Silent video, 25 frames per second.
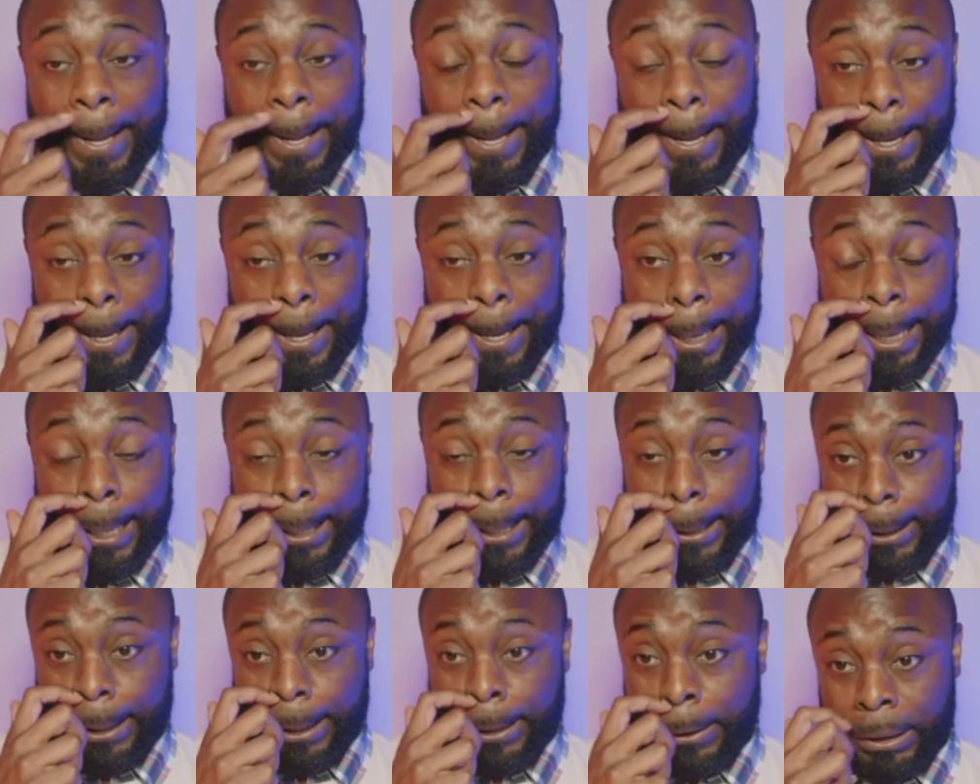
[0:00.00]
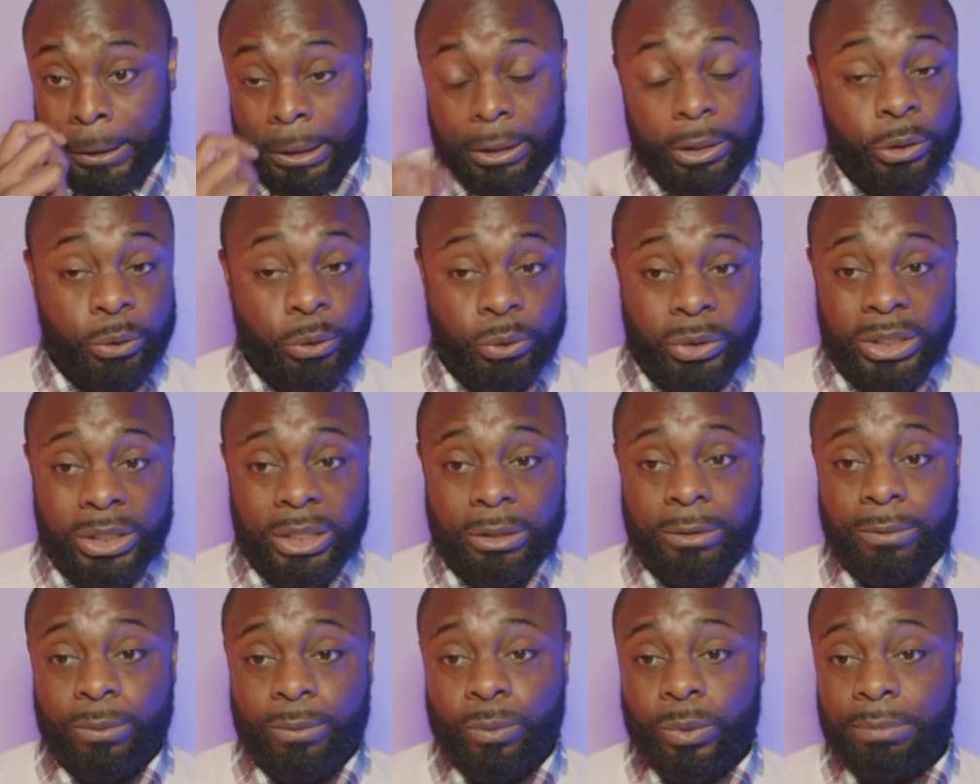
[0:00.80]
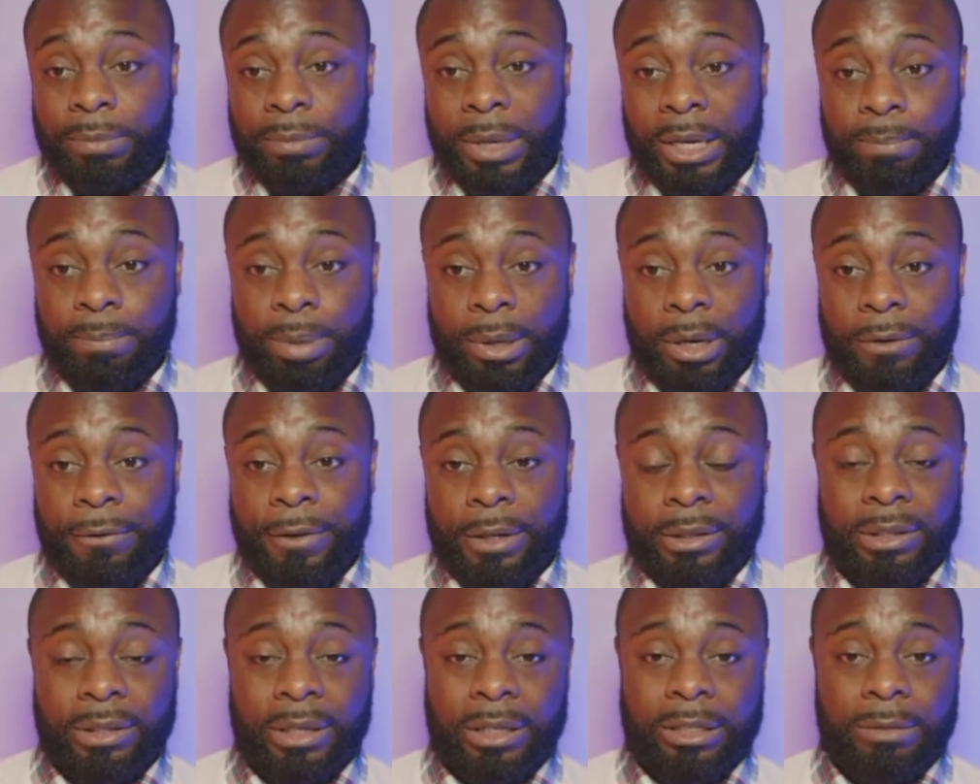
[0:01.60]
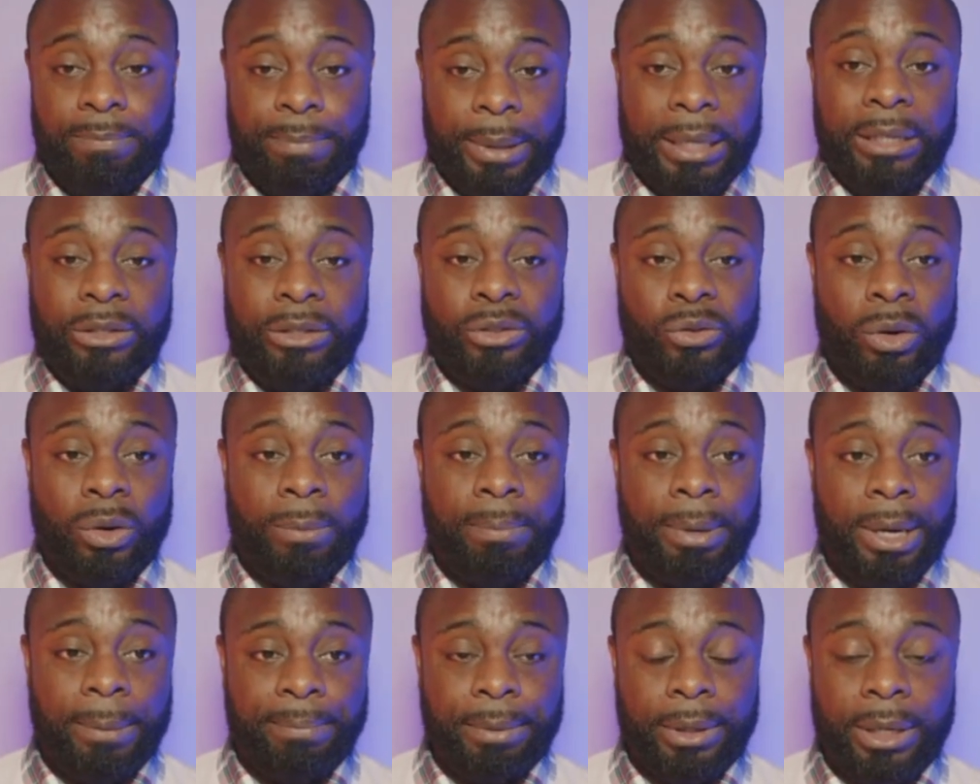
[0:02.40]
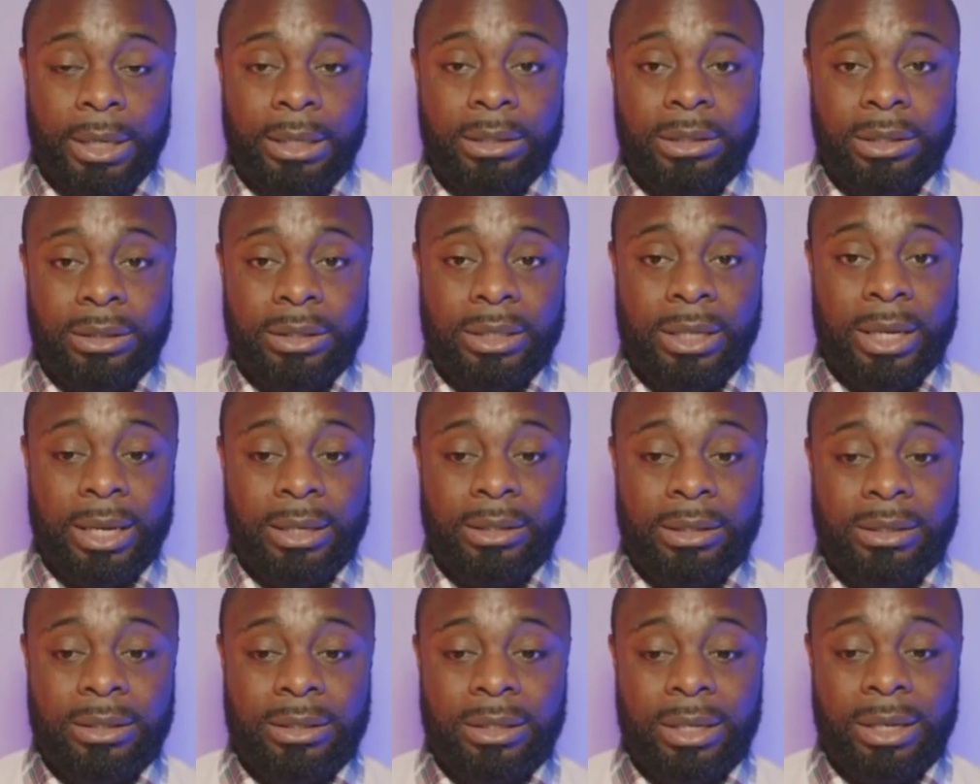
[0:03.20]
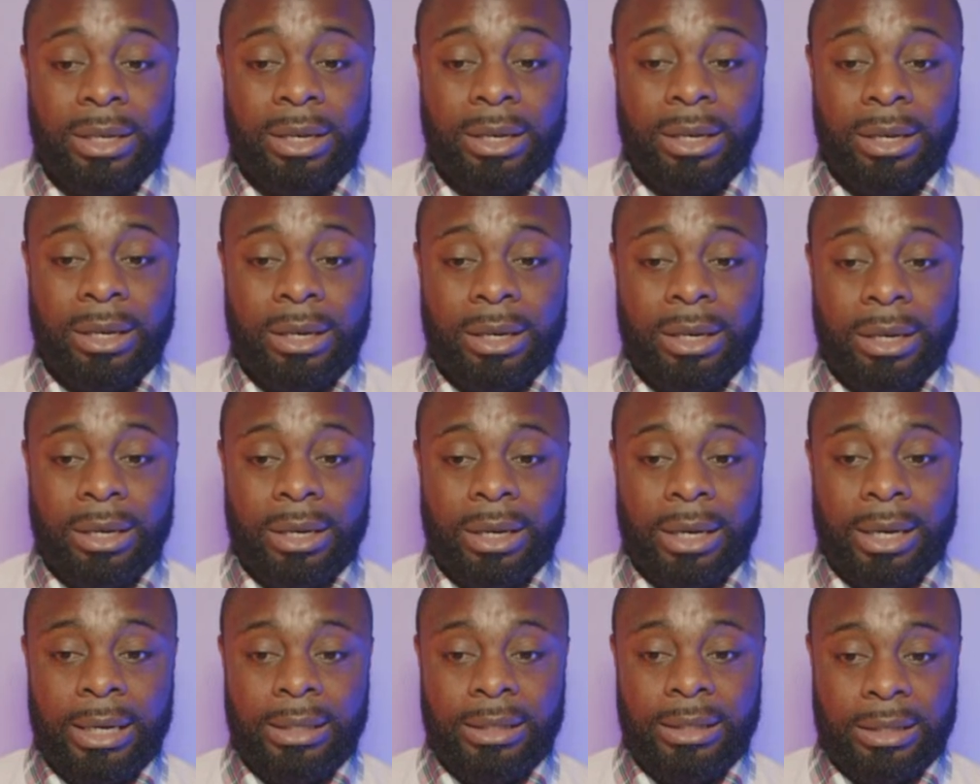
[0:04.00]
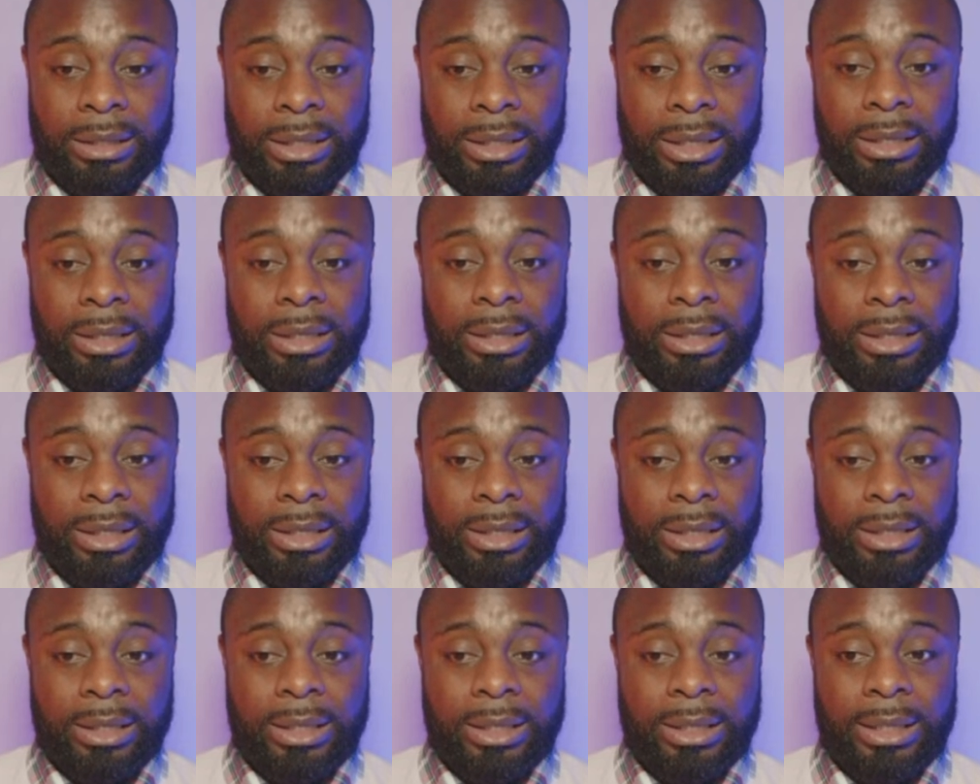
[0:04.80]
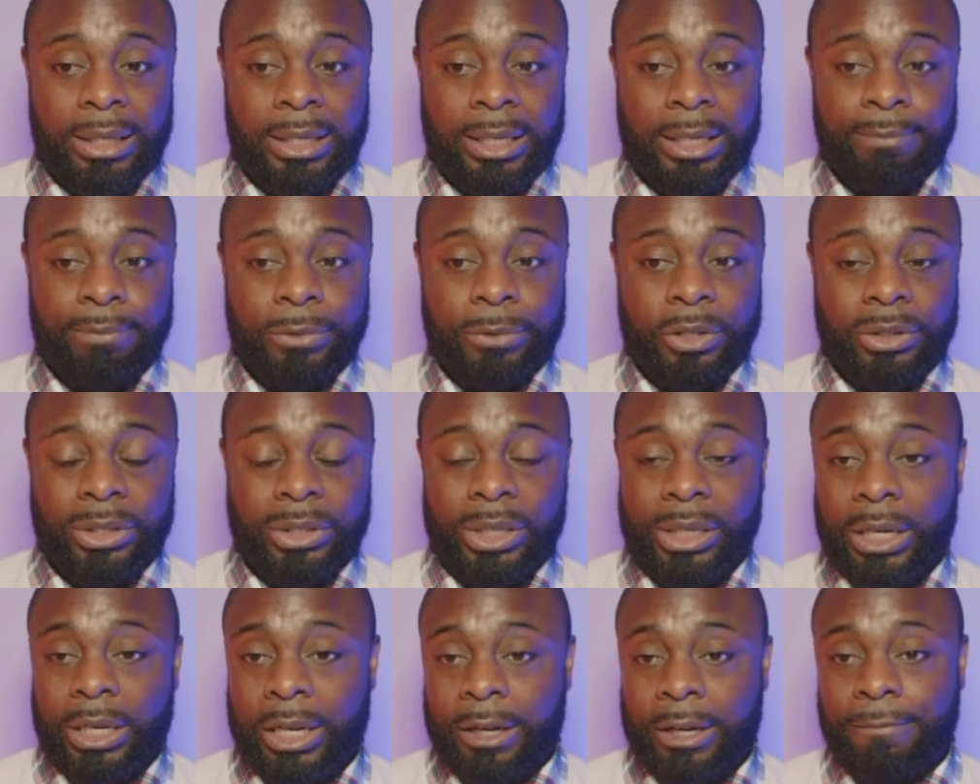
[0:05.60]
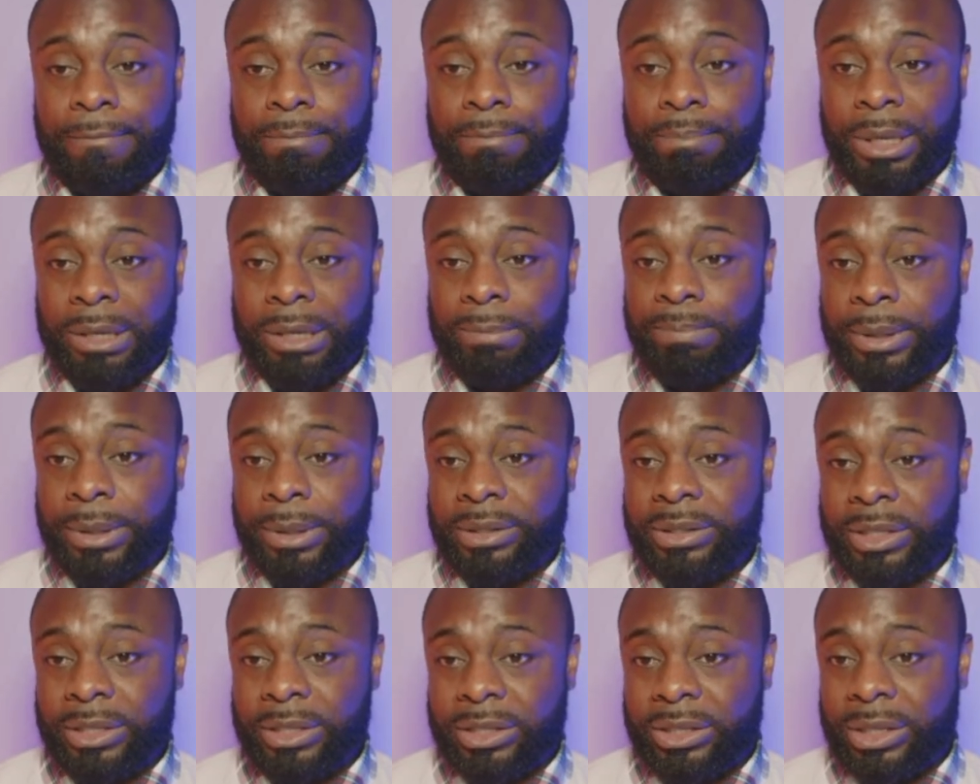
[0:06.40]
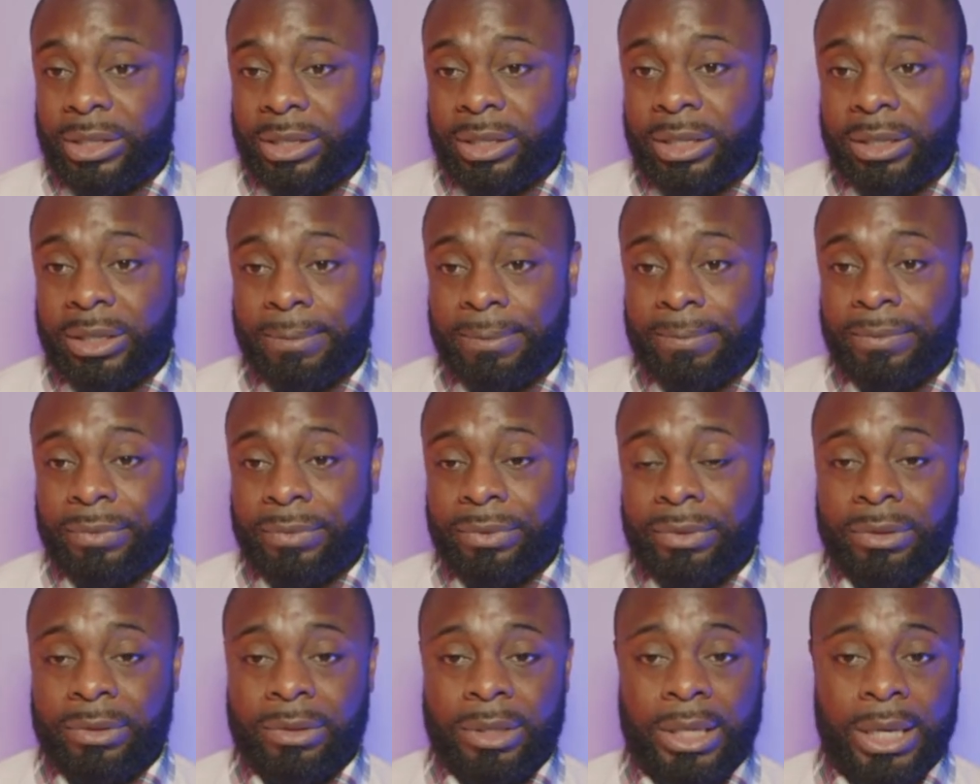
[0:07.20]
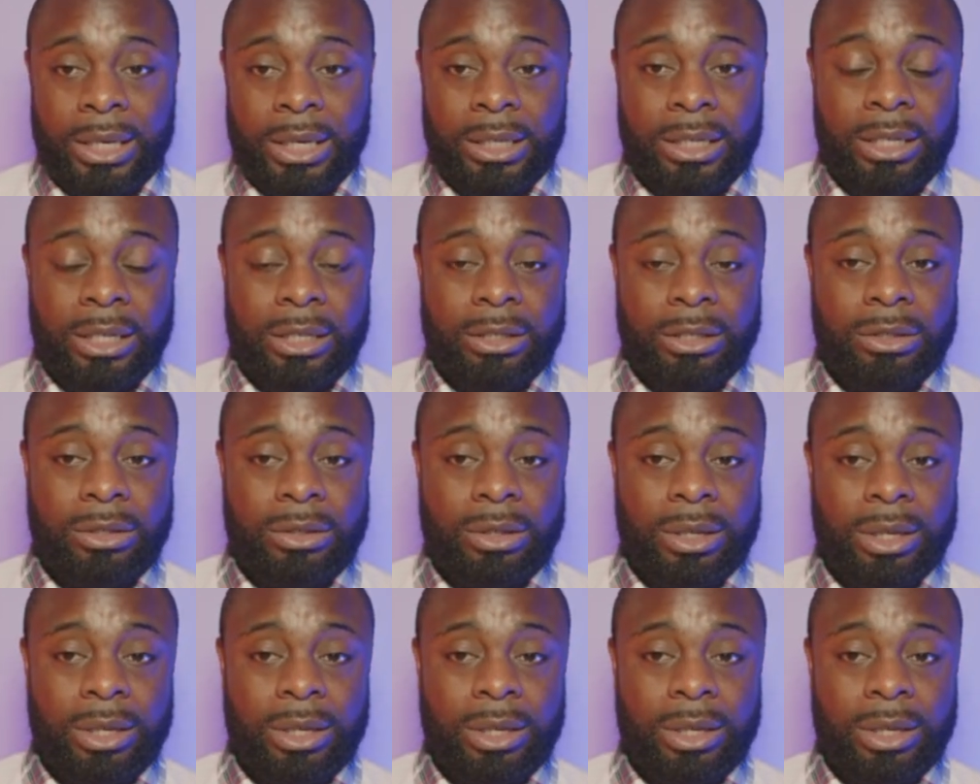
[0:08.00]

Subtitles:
Yeah, Houston would make perfect sense based on population size. I think there's enough big business there that can,